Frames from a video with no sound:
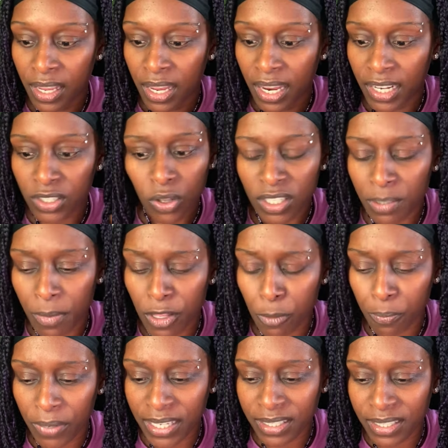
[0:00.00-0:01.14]
And I saw some other
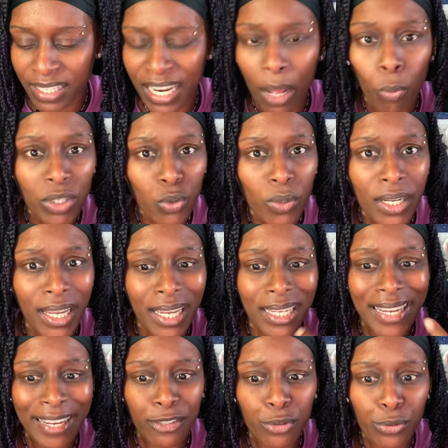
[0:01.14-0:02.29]
places. And I was going to
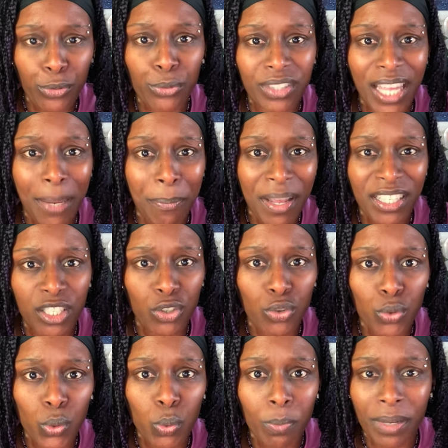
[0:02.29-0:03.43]
introduce that message through,